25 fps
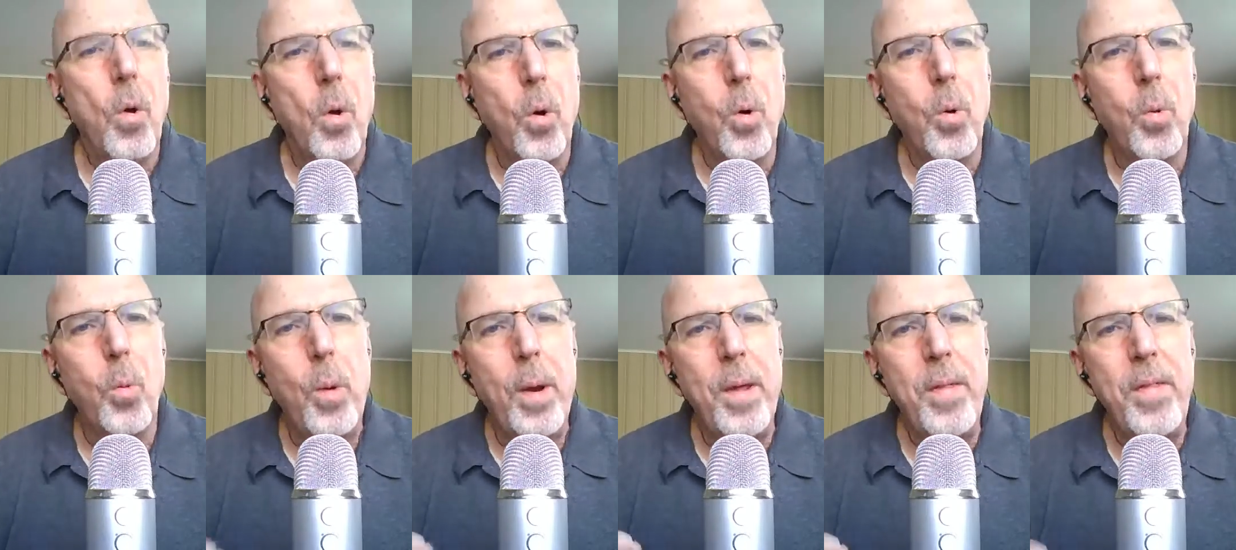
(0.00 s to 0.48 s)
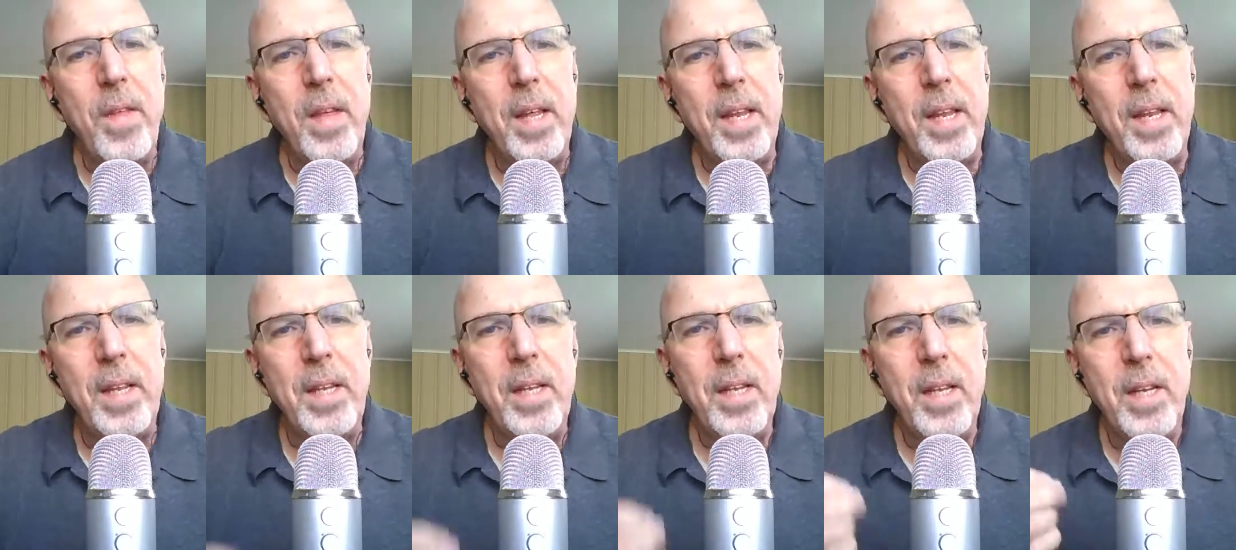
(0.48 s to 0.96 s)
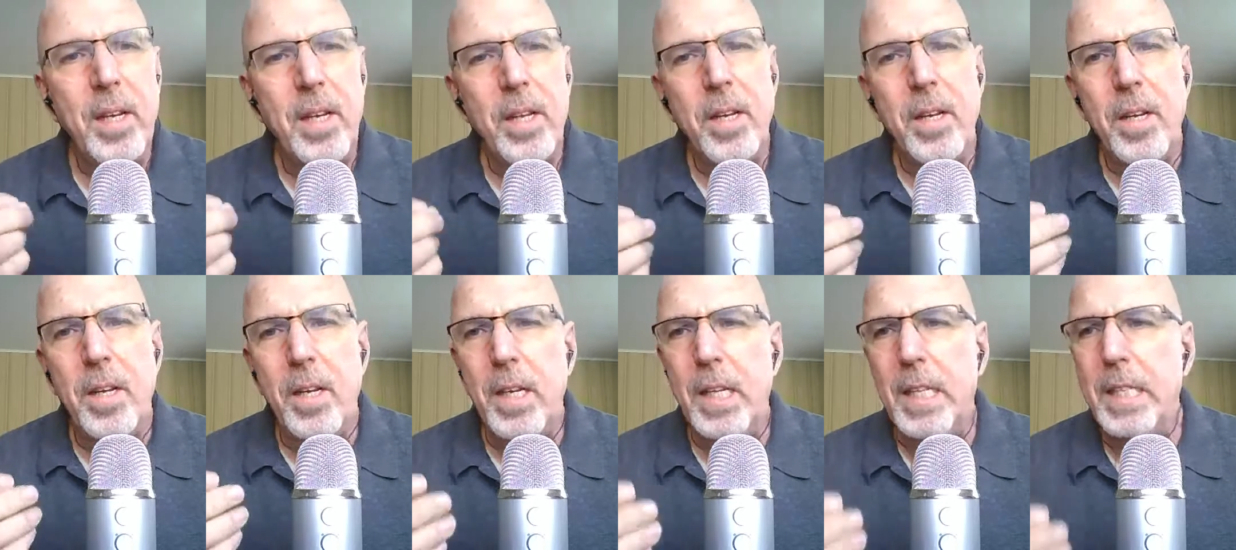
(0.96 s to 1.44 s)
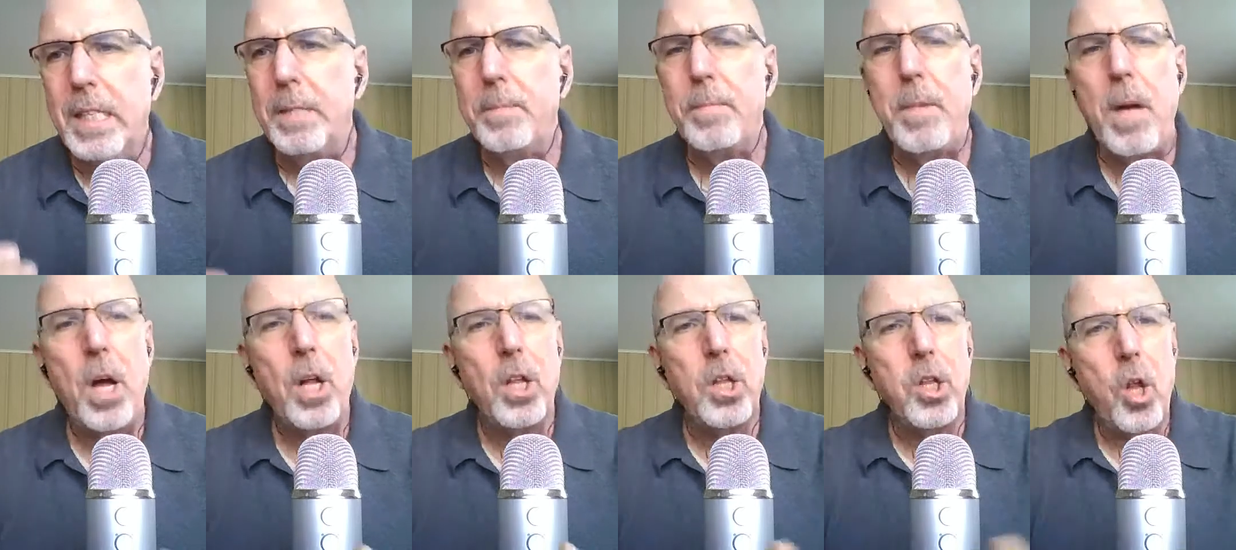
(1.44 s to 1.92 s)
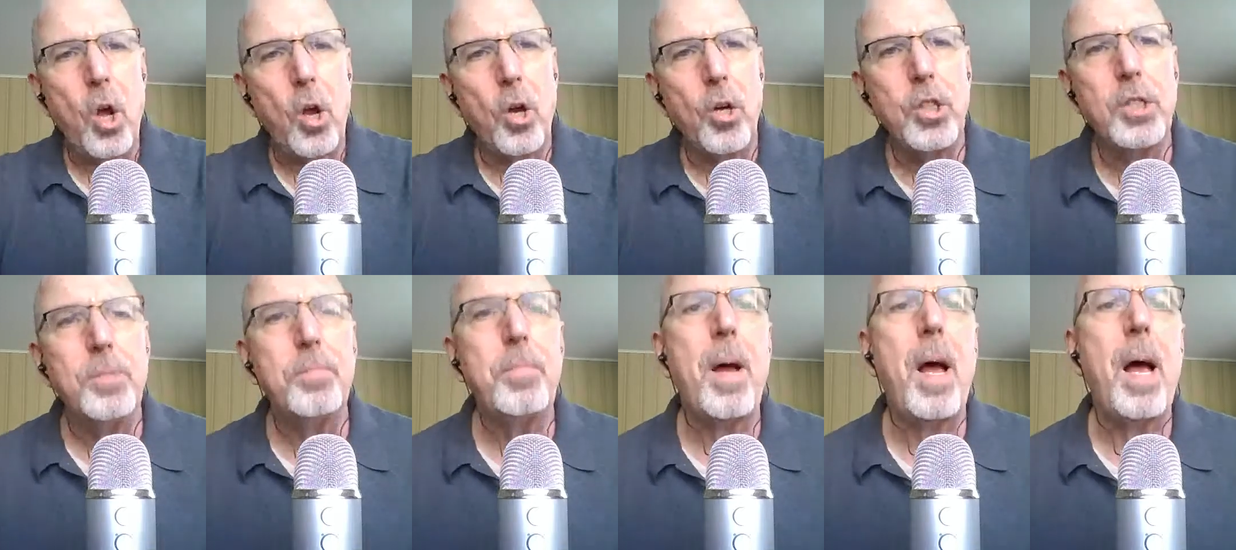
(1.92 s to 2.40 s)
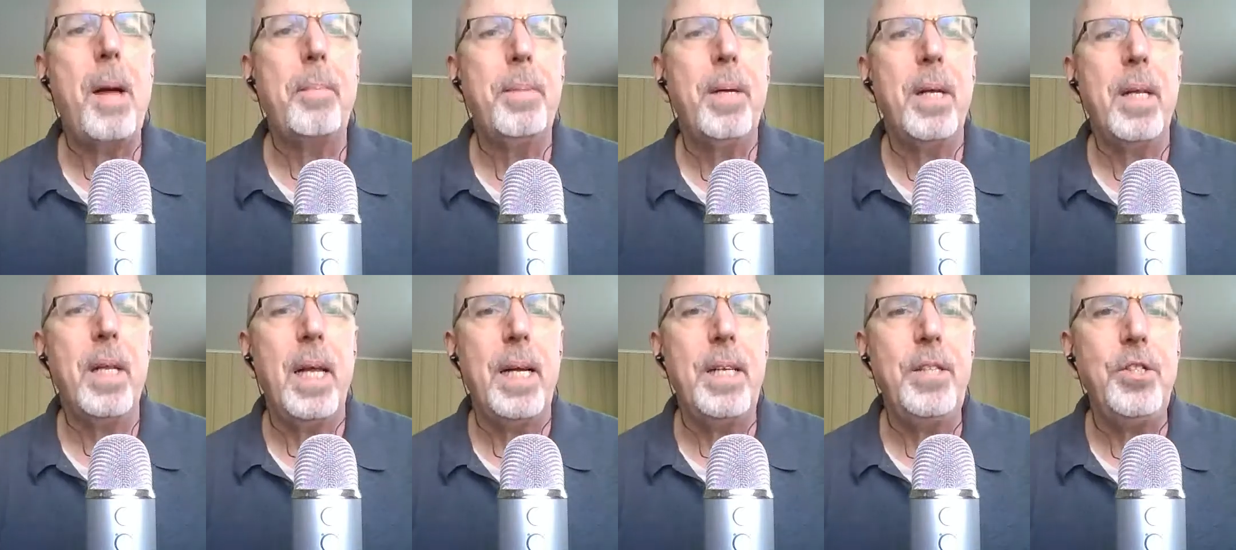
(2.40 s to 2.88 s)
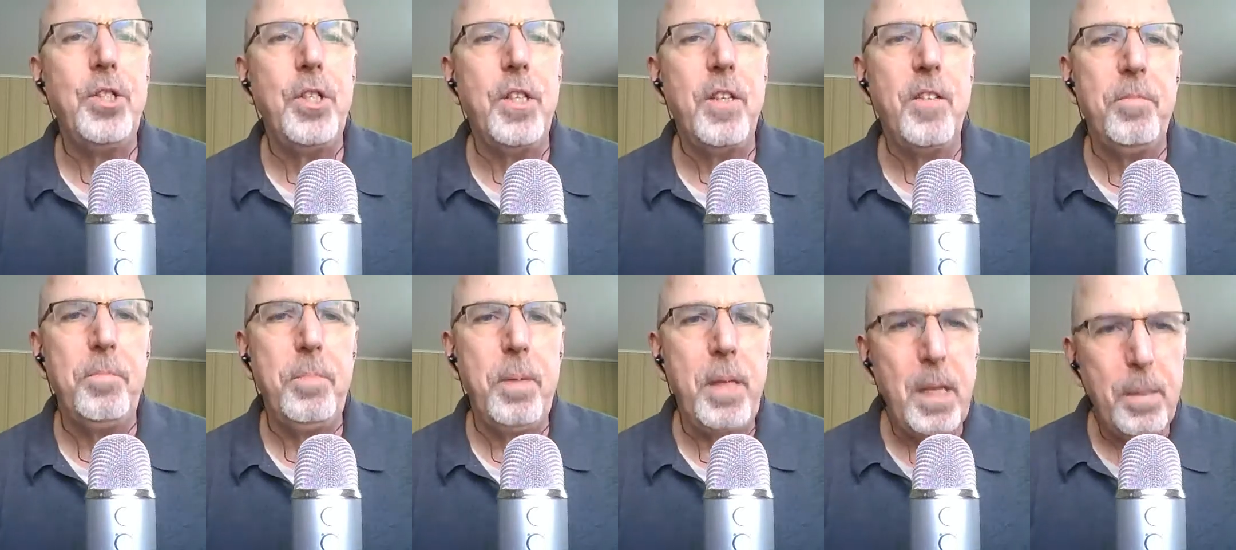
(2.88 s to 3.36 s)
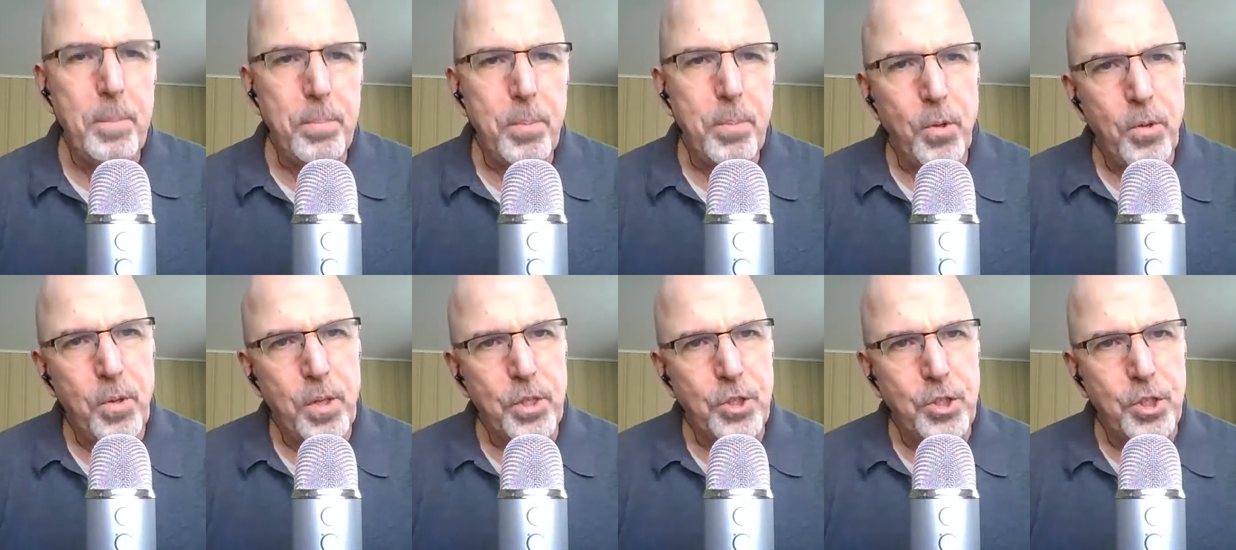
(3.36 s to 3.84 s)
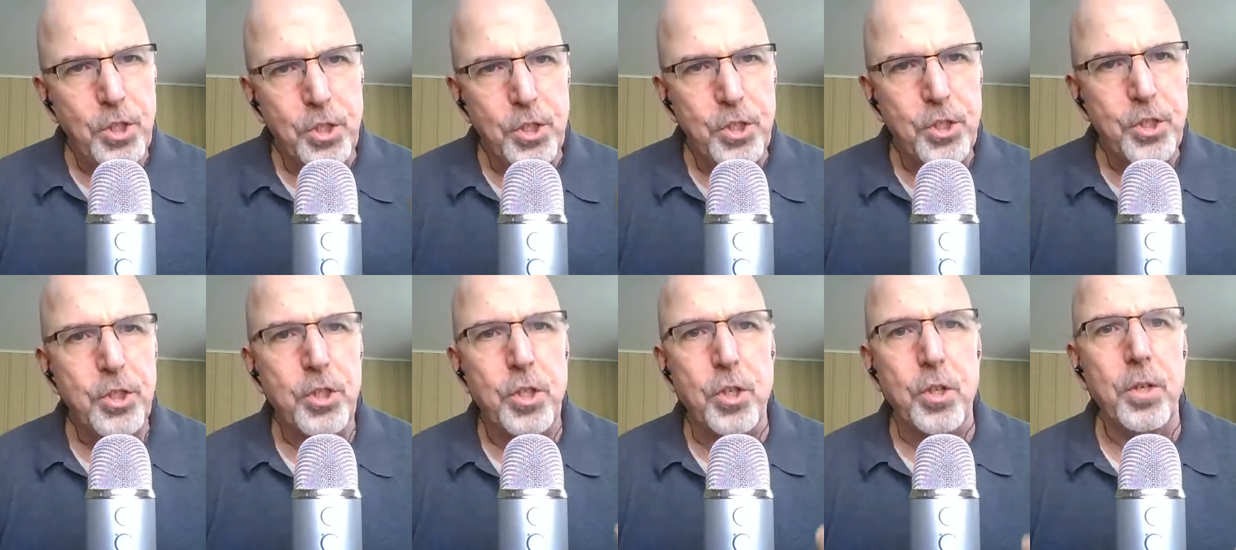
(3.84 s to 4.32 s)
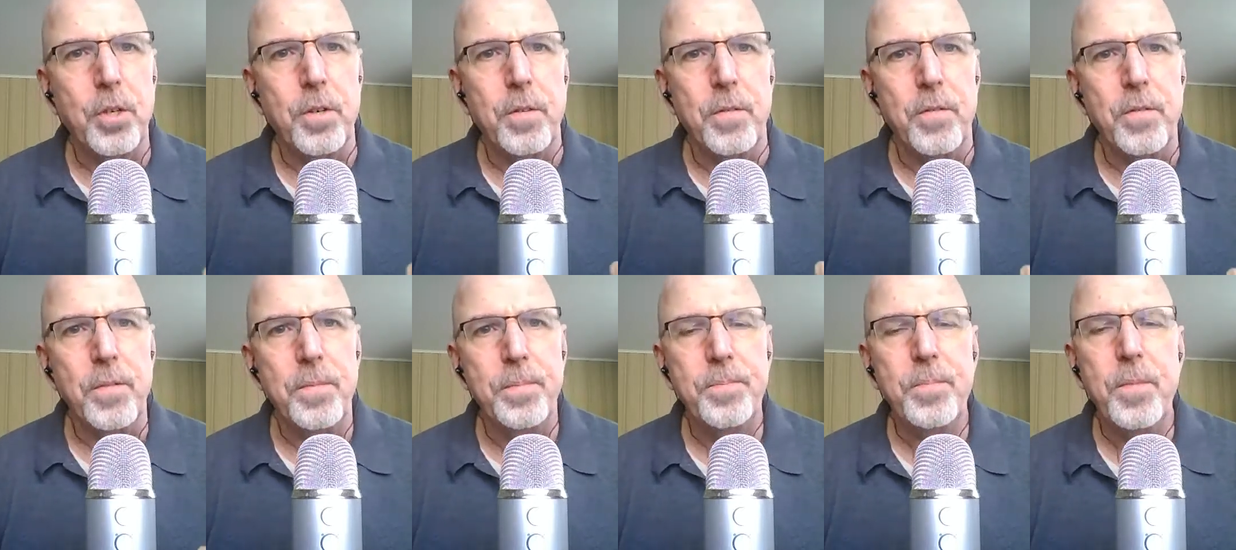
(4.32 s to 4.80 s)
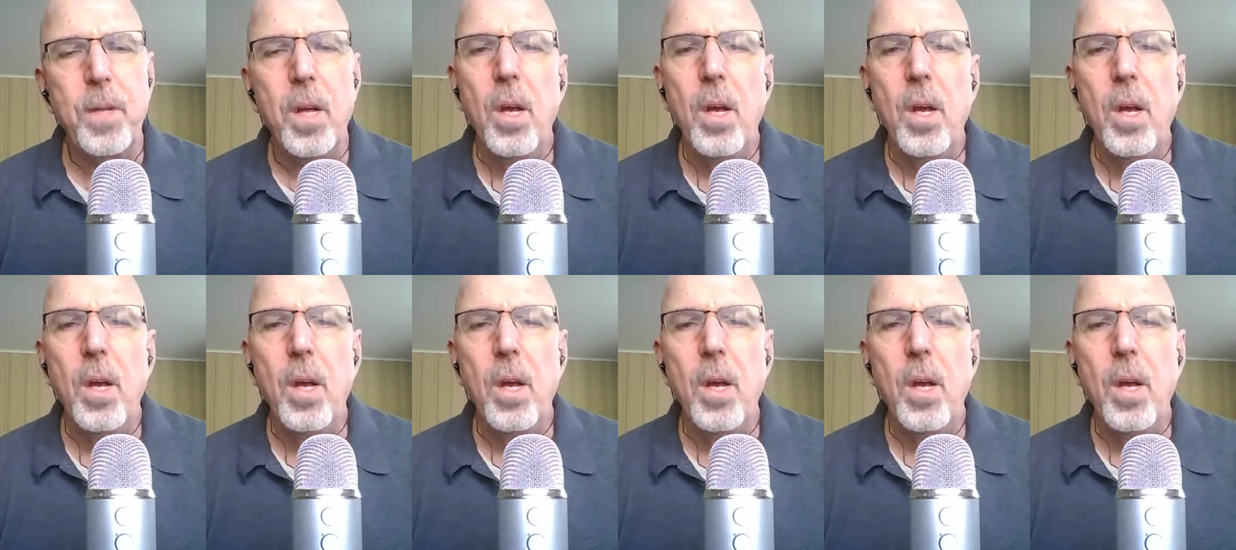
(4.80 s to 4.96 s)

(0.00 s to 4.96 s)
or within a large population of people that you serve.